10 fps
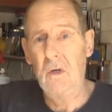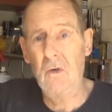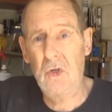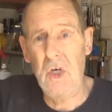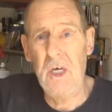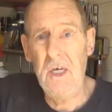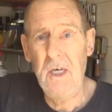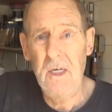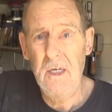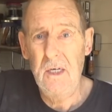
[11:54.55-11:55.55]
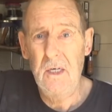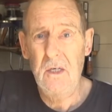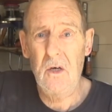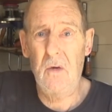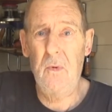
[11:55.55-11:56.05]
see,
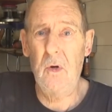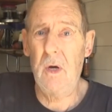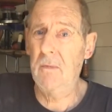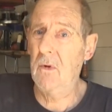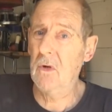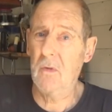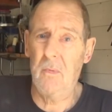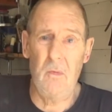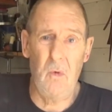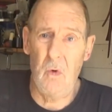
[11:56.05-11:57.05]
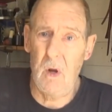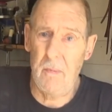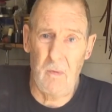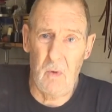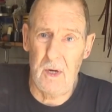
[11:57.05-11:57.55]
I'll put up. I'm not going to put them all
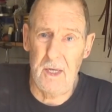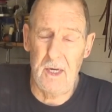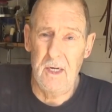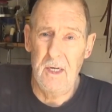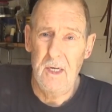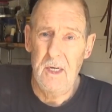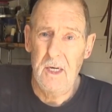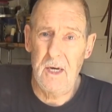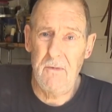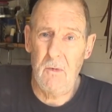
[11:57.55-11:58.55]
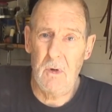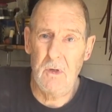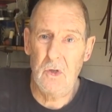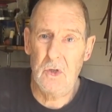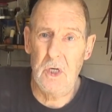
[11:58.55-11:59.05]
up in one hit. Every one
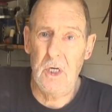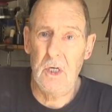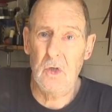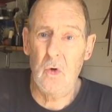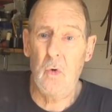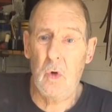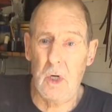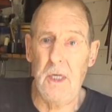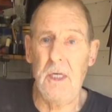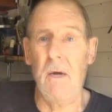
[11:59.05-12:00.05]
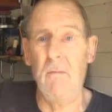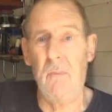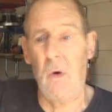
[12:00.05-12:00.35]
you see is all cleaned up and